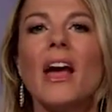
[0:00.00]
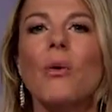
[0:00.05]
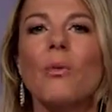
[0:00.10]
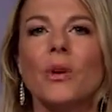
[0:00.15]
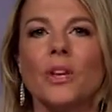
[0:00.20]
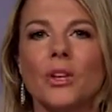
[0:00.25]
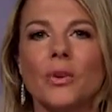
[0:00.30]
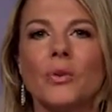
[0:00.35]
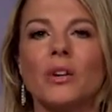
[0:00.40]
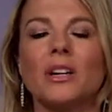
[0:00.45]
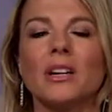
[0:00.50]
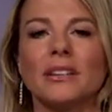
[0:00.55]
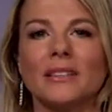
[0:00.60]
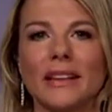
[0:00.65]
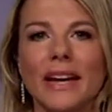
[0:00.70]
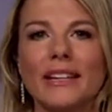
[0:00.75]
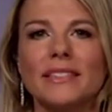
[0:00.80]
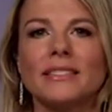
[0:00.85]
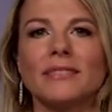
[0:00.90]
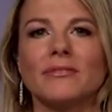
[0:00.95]
when you
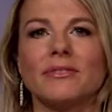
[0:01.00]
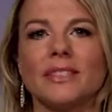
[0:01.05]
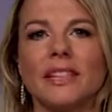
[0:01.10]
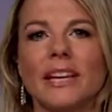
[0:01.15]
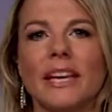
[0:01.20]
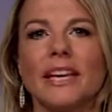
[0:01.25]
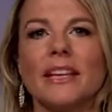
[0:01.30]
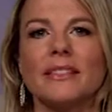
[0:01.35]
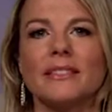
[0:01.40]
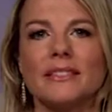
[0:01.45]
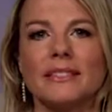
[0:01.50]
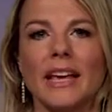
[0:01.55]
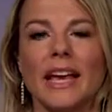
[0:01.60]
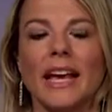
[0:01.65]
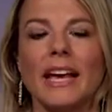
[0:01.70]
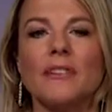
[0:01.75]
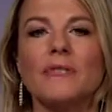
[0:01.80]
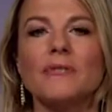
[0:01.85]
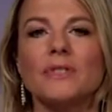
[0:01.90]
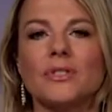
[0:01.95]
collectively
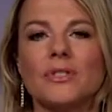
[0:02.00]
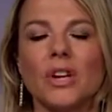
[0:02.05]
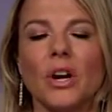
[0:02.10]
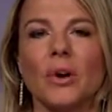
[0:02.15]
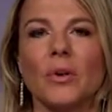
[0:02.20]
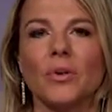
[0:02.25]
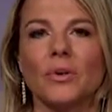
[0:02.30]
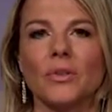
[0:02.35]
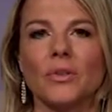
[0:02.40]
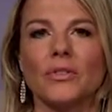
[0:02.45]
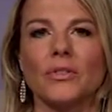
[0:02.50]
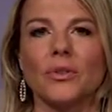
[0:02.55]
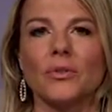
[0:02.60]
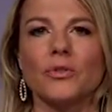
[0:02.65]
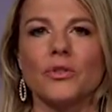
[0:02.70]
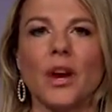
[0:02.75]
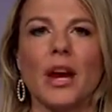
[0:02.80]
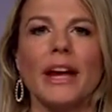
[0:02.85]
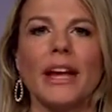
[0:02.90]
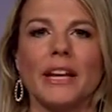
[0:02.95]
save. So, so
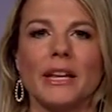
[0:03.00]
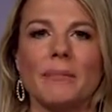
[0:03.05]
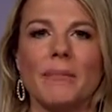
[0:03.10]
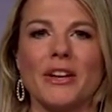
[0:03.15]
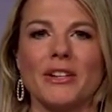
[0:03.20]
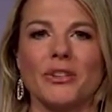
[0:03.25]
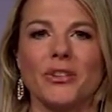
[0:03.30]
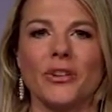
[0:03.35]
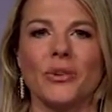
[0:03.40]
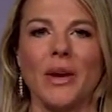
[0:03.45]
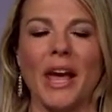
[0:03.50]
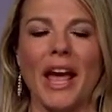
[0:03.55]
try any measure you